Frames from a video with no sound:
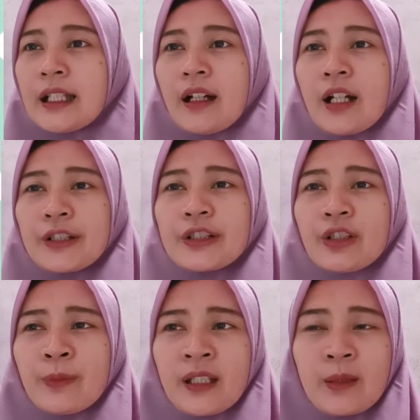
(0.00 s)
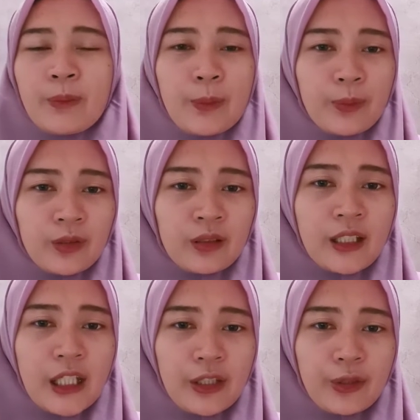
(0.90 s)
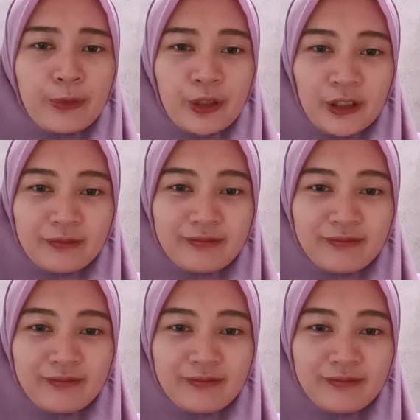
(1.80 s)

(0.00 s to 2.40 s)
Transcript: there are so many people in the world.